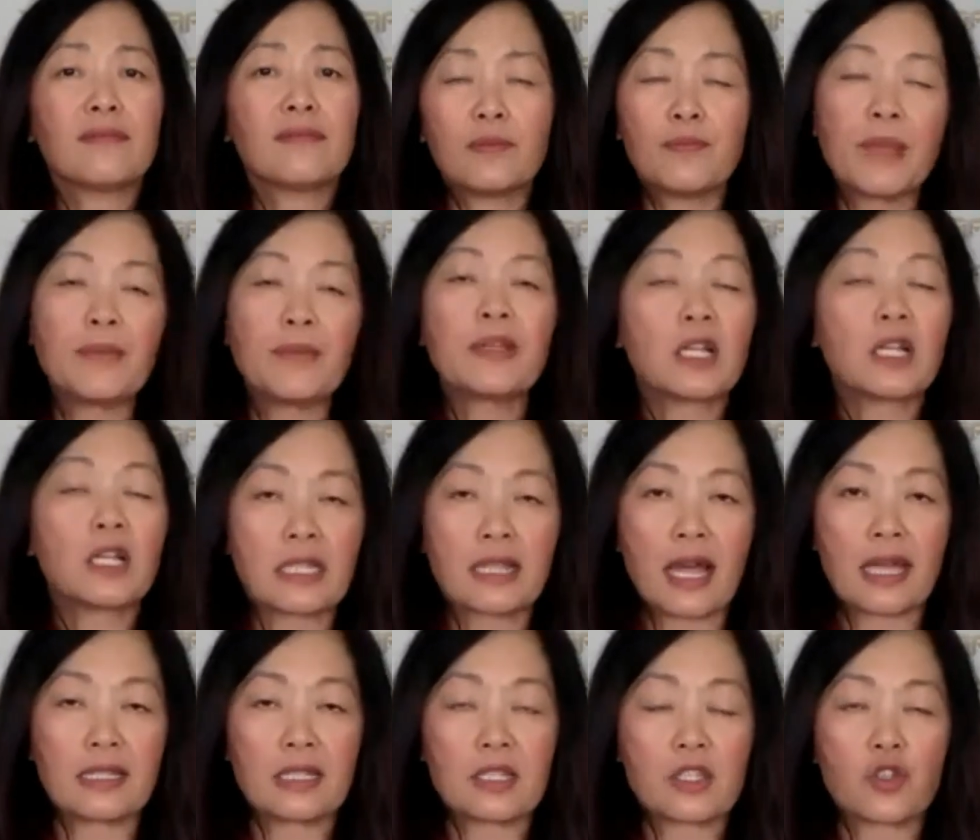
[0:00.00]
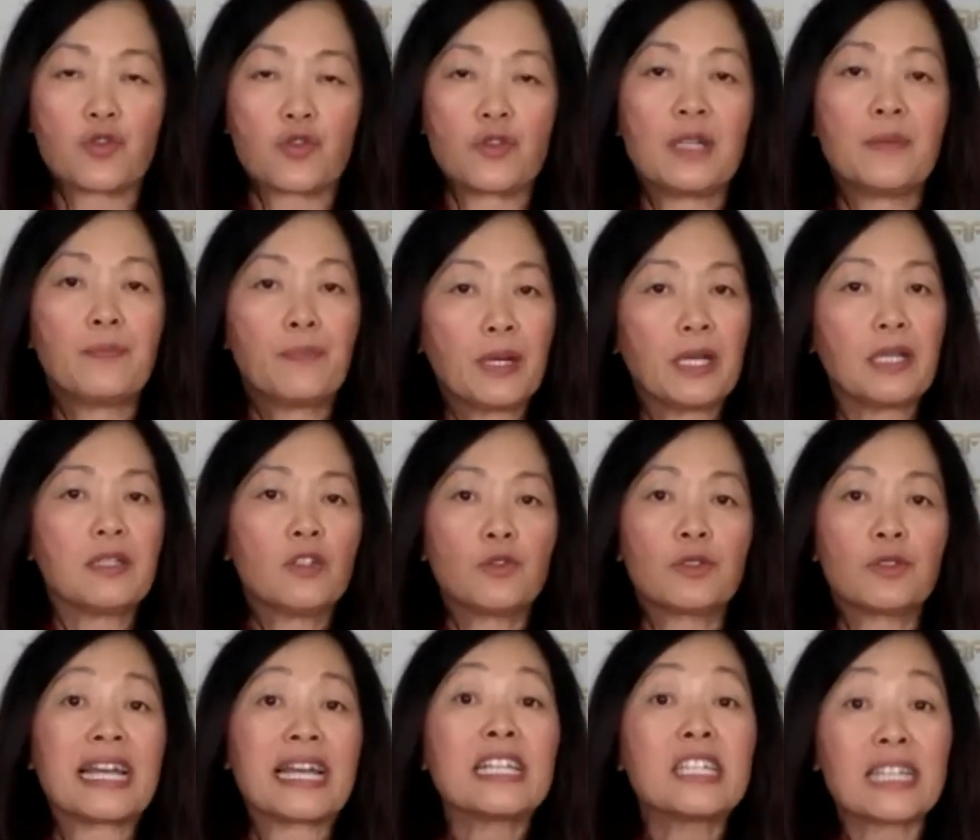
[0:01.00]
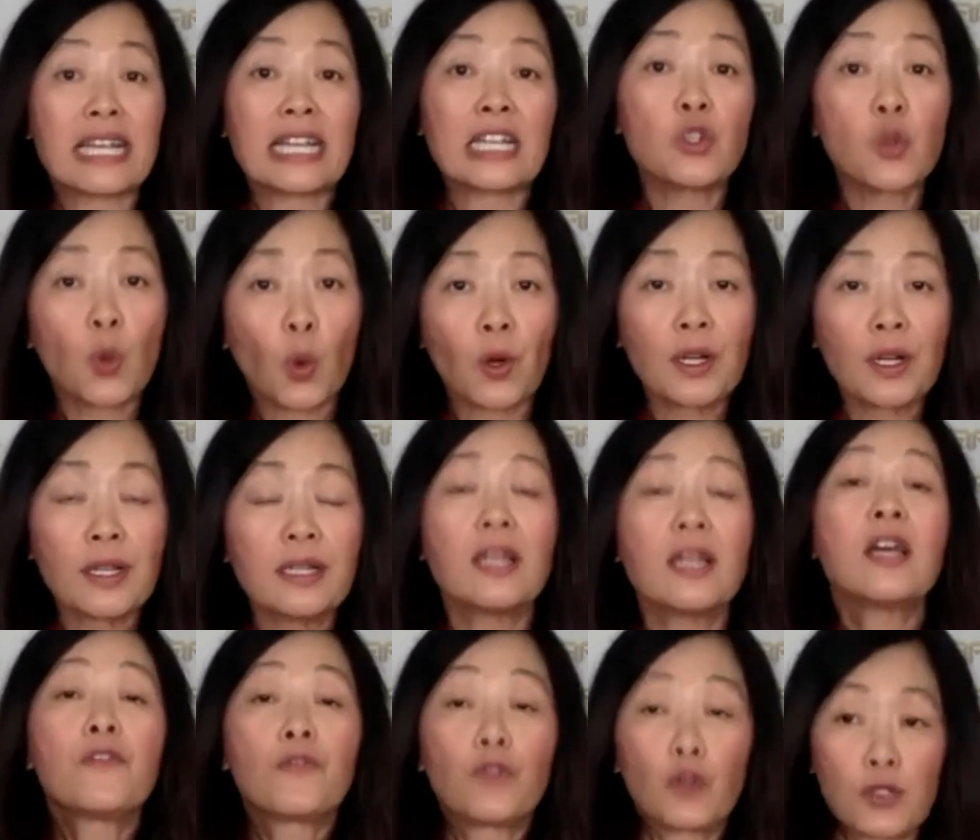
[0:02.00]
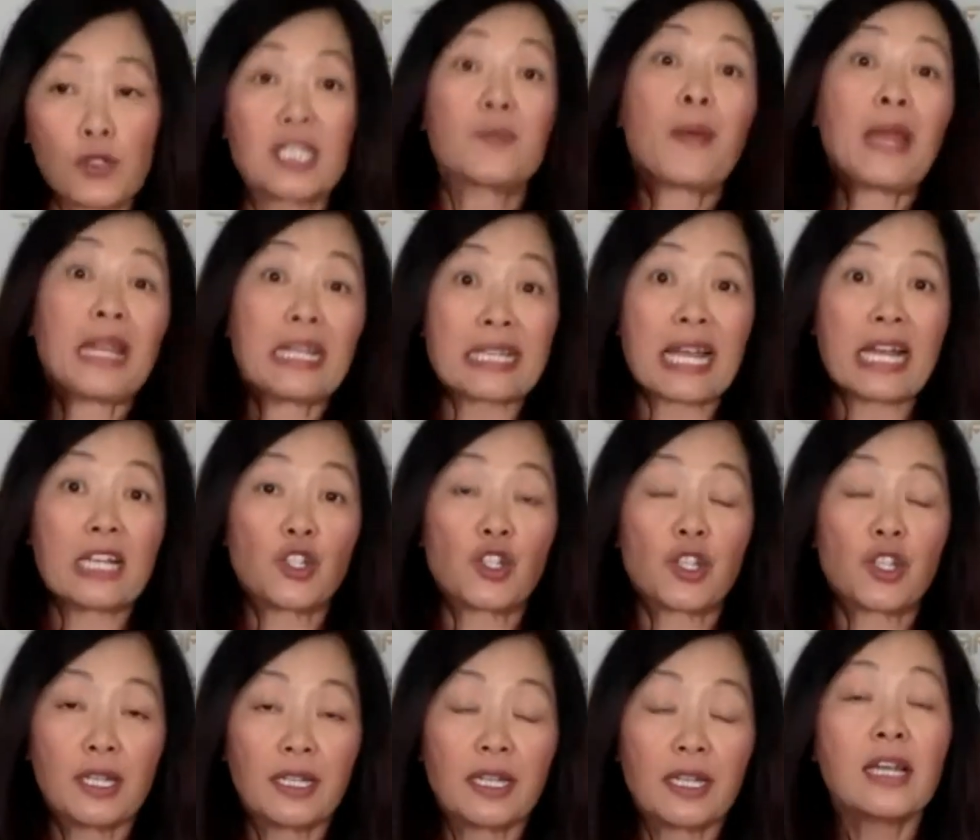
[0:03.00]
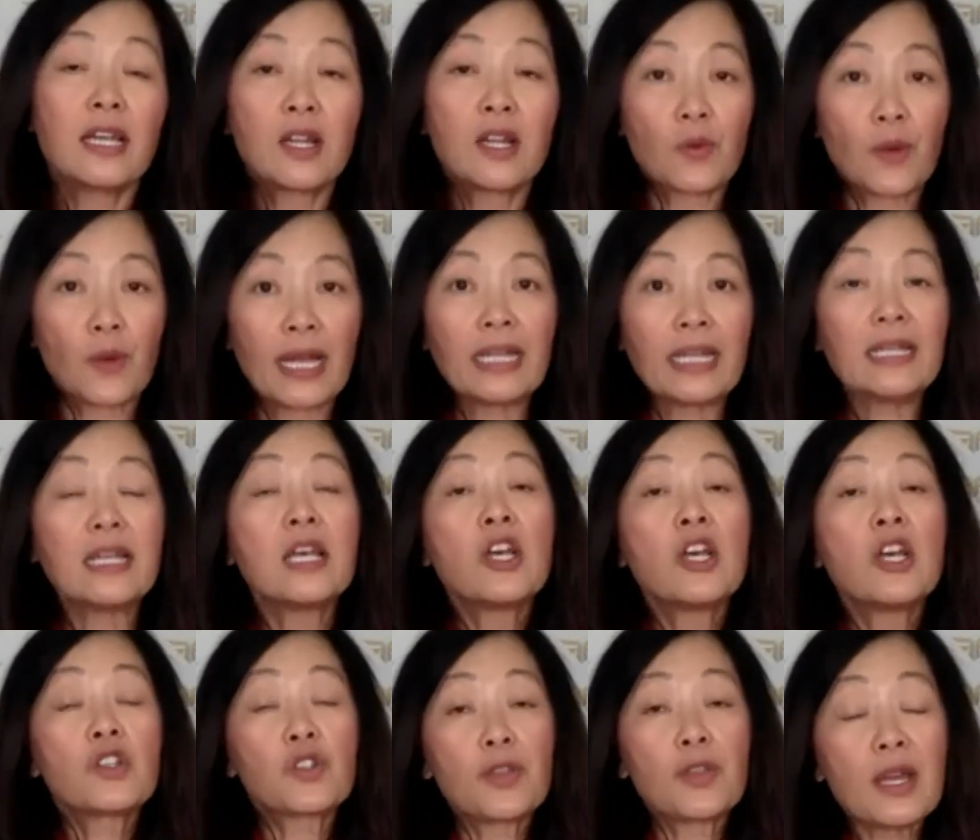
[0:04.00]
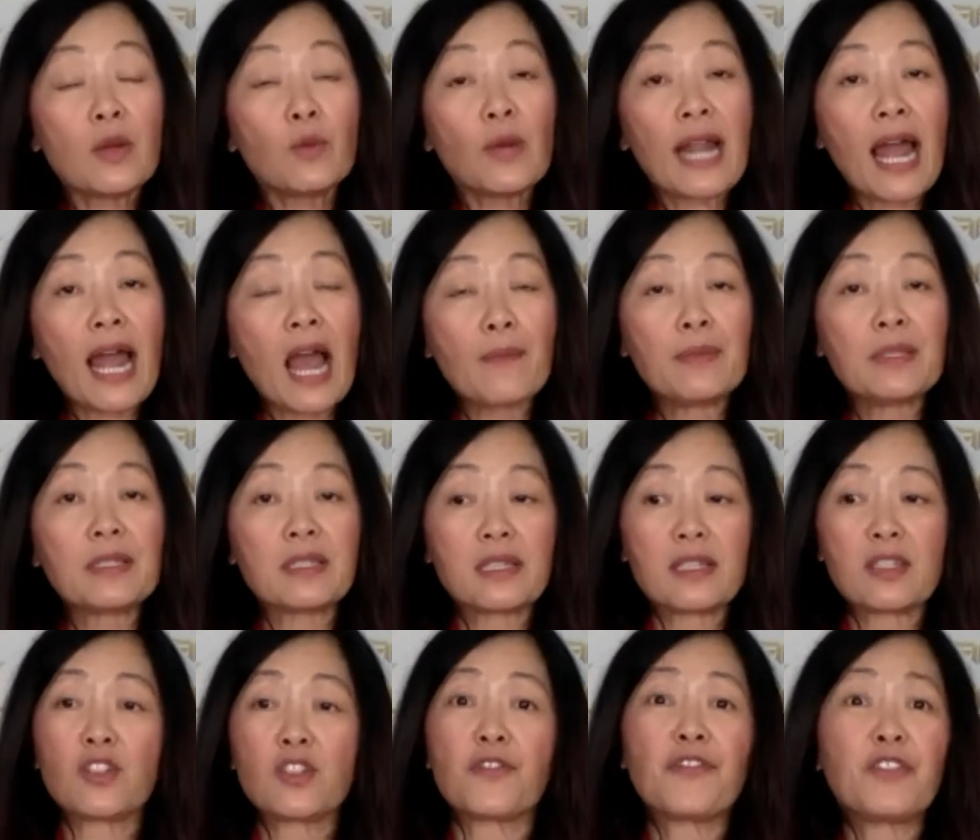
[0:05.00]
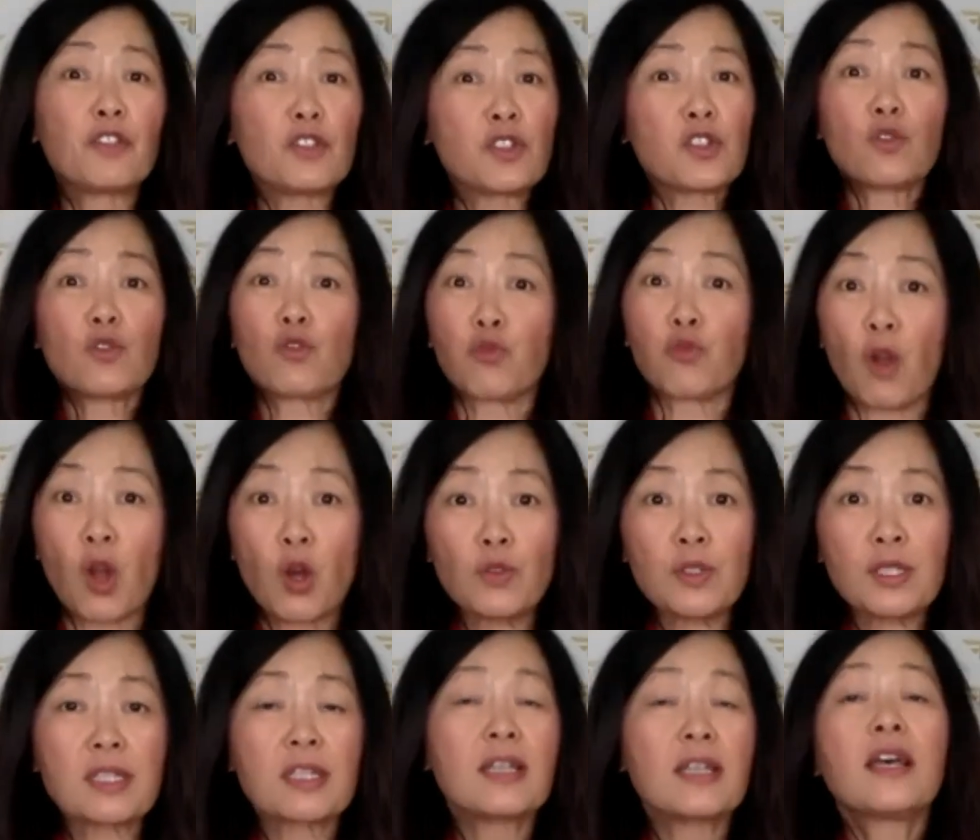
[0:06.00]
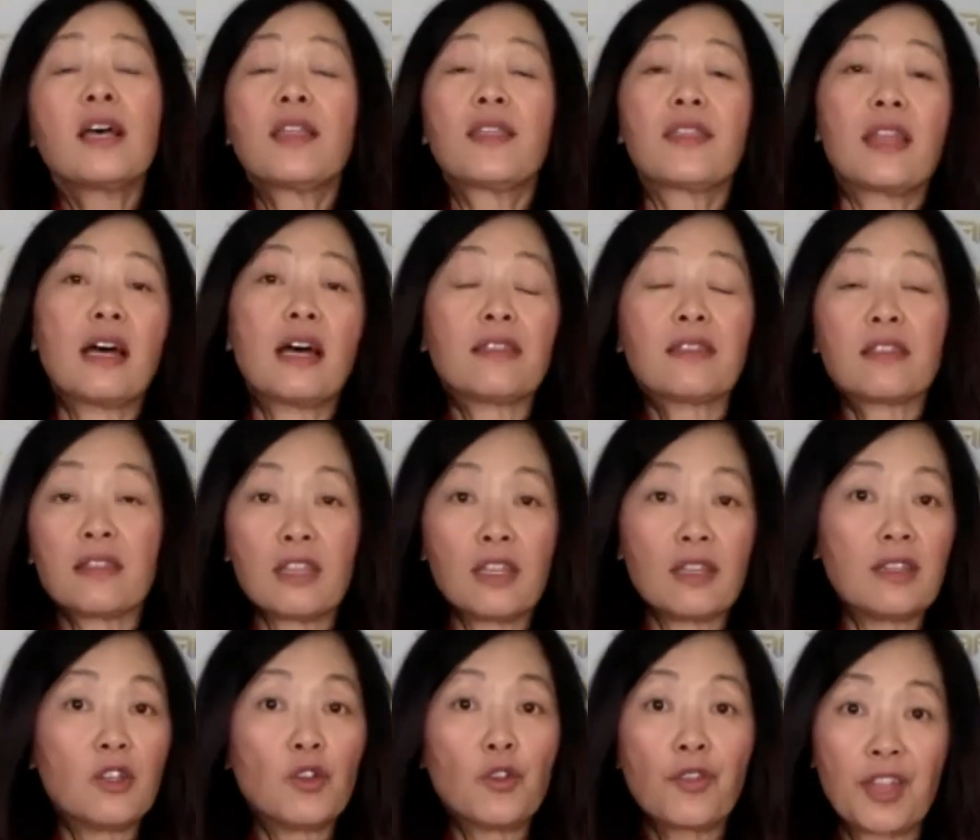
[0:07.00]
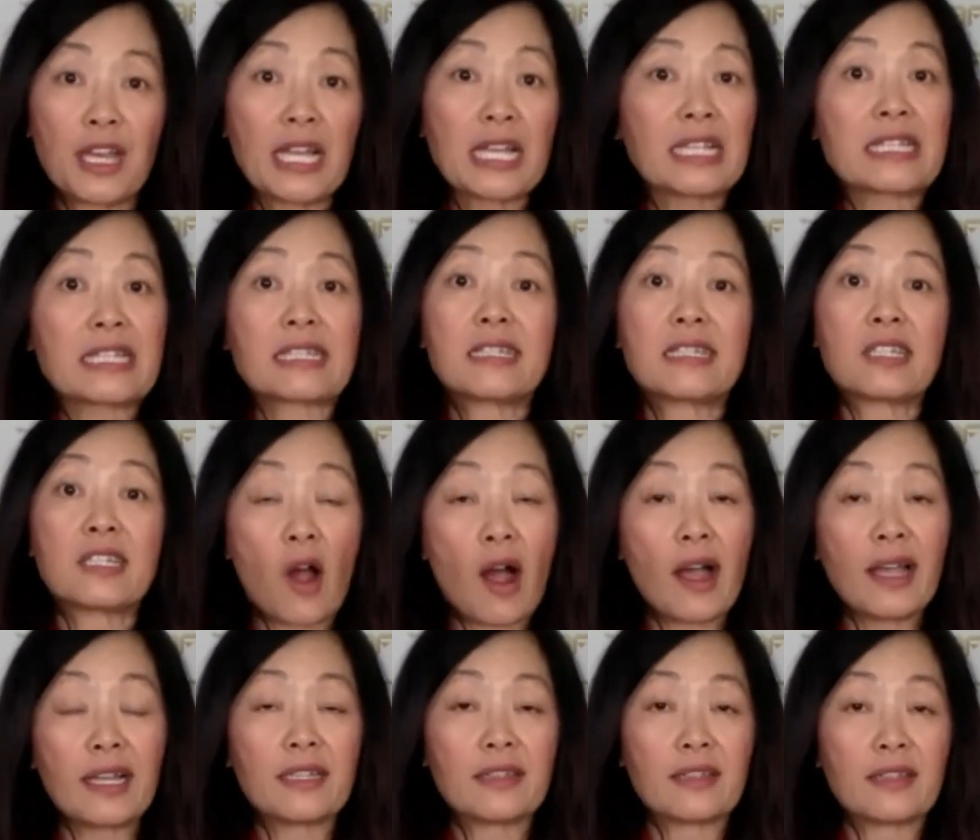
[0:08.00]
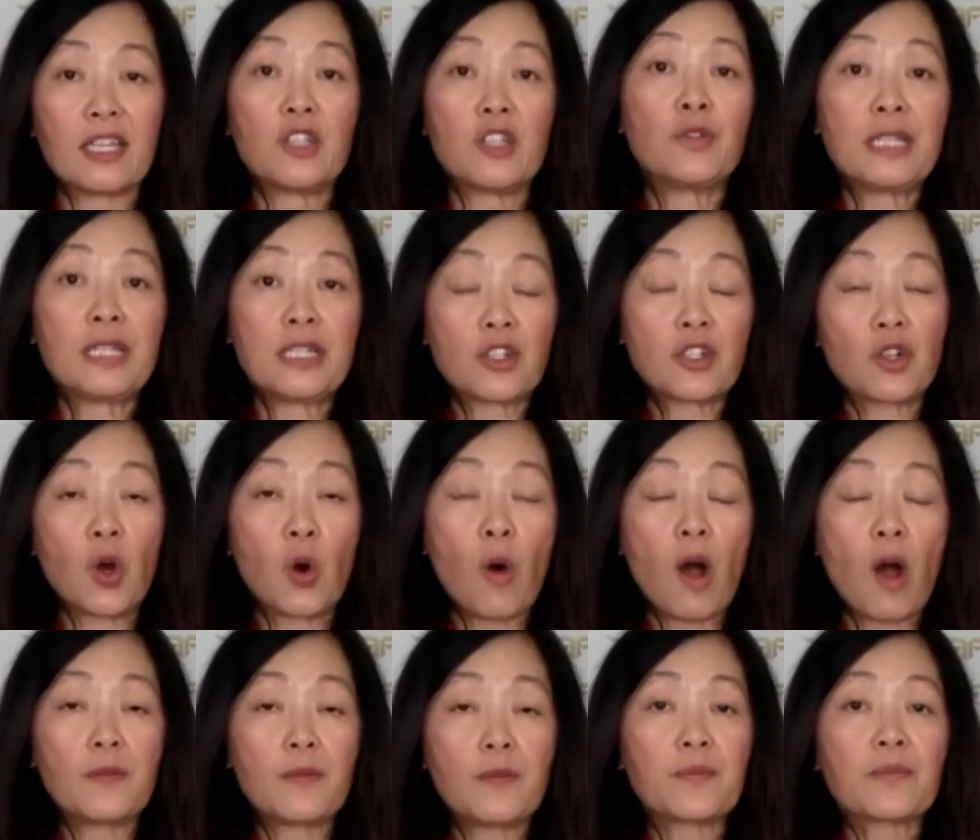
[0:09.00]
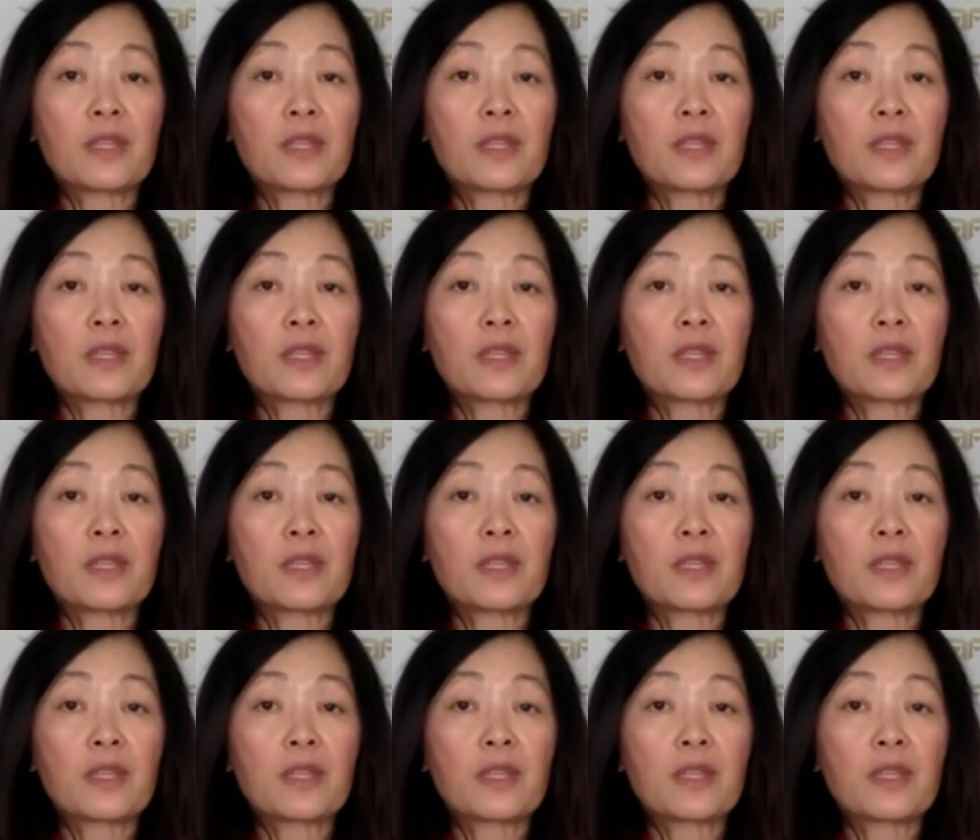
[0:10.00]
Maybe not to that extreme, but you tend to ignore it versus pay attention, right? So then what happens is you feel so gross that you think it's the diet that you need to go on.